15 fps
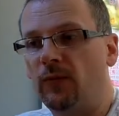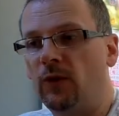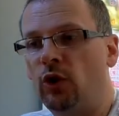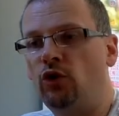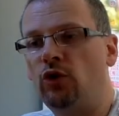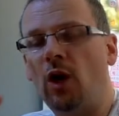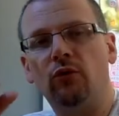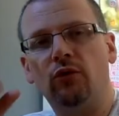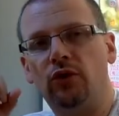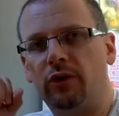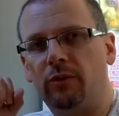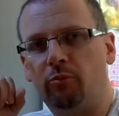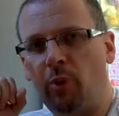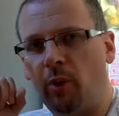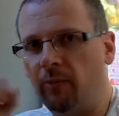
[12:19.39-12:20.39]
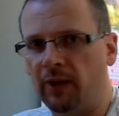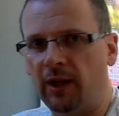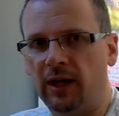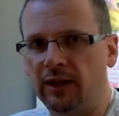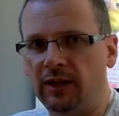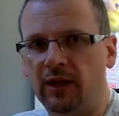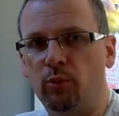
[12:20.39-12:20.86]
You don't just pump
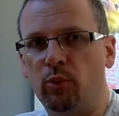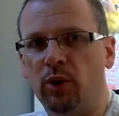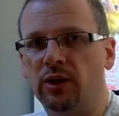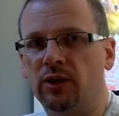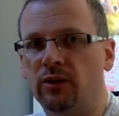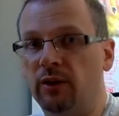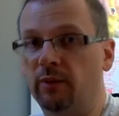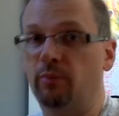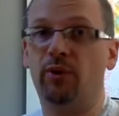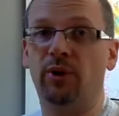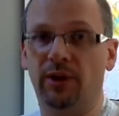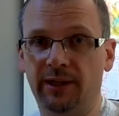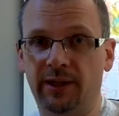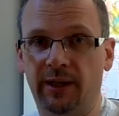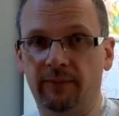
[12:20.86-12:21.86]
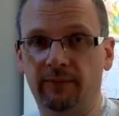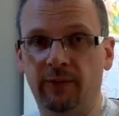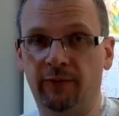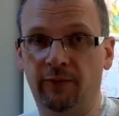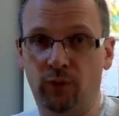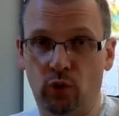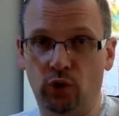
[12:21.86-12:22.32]
that into the printer and it prints it,
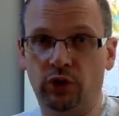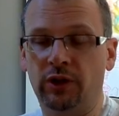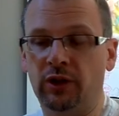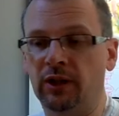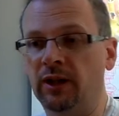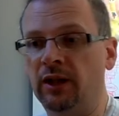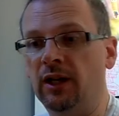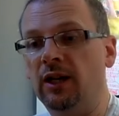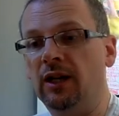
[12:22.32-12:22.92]
unfortunately.